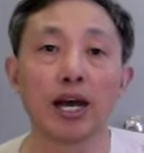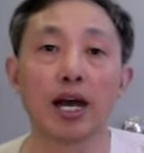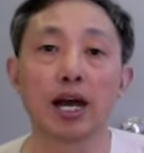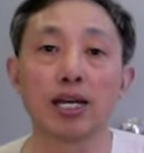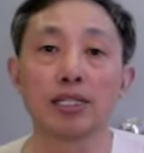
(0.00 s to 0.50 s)

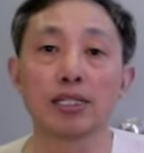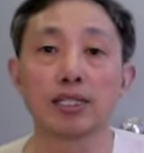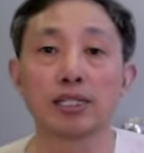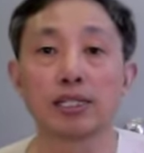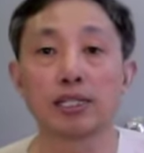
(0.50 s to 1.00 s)
And
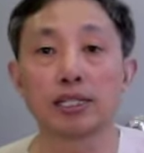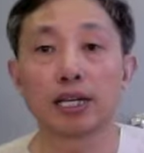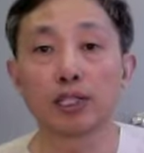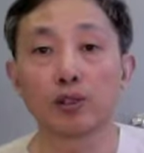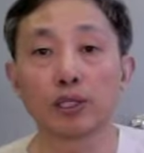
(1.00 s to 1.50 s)
the
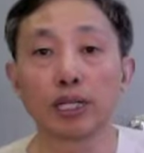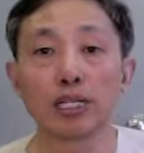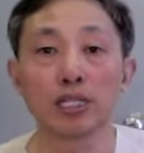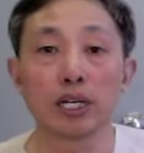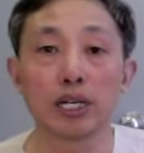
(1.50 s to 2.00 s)
other
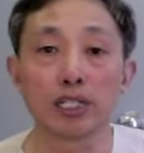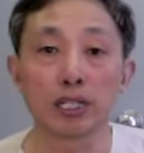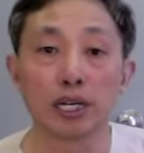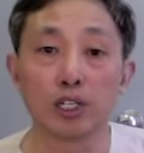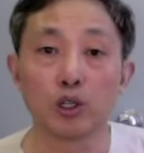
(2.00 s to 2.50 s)
things is
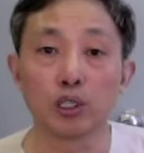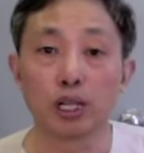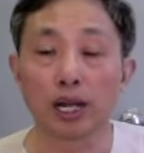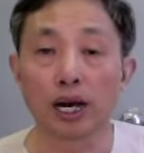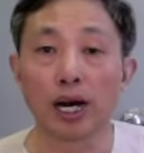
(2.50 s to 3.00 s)
I use
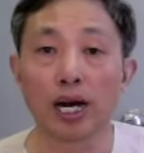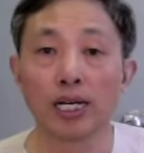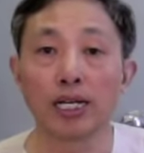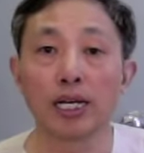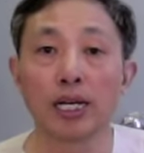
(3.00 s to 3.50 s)
the
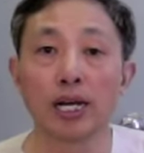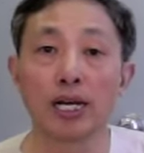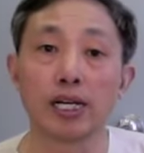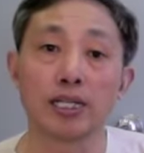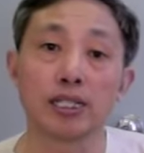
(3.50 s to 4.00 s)
line
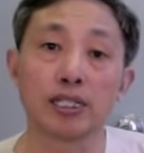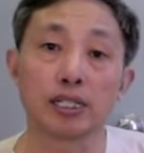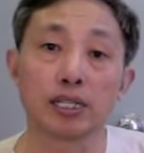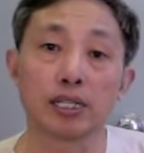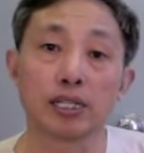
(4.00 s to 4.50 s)
and
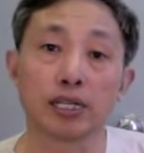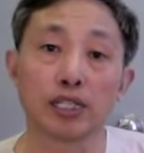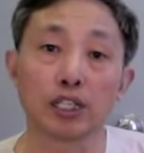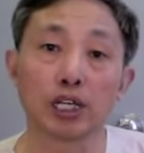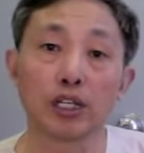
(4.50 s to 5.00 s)
as a
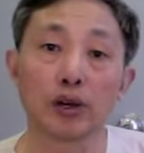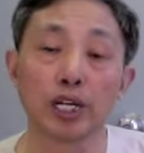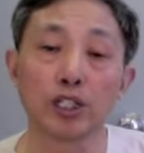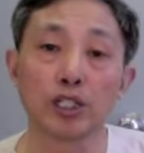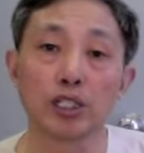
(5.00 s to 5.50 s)

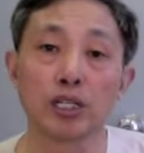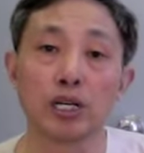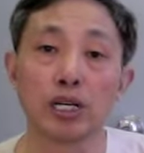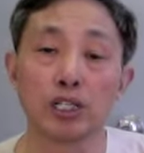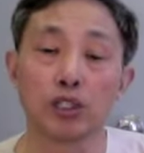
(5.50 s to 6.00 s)
continuation,
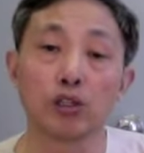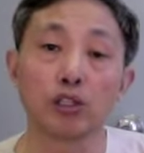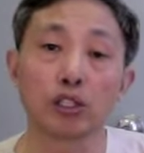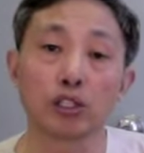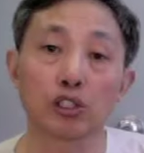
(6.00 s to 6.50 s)

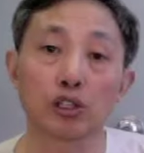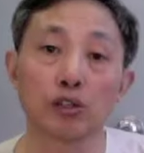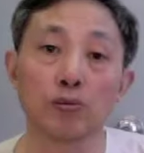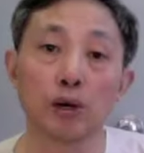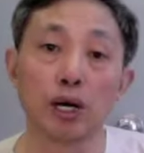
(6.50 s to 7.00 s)
use
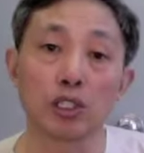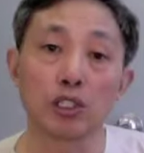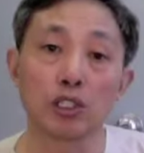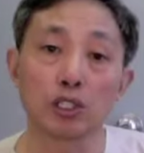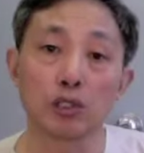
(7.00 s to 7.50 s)
so
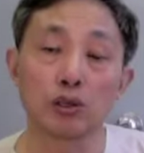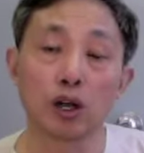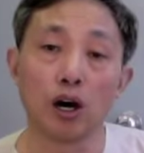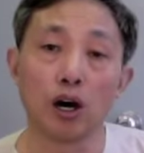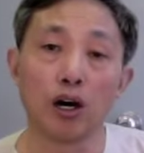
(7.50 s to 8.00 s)
much, so
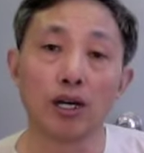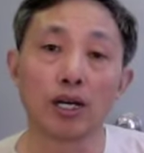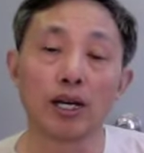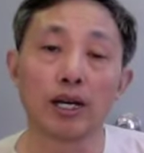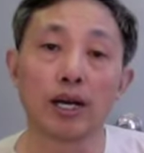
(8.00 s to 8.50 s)
long,
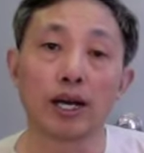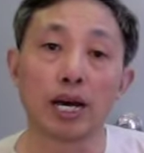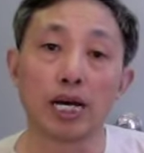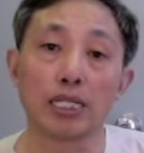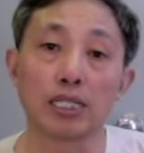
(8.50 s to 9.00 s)

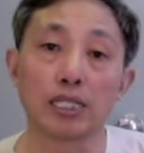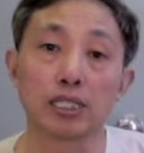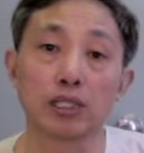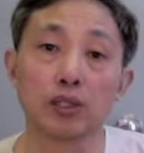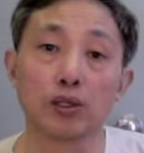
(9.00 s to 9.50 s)
and
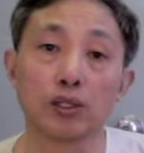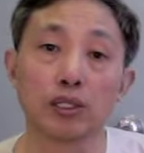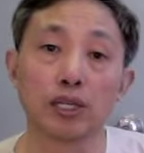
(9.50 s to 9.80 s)
so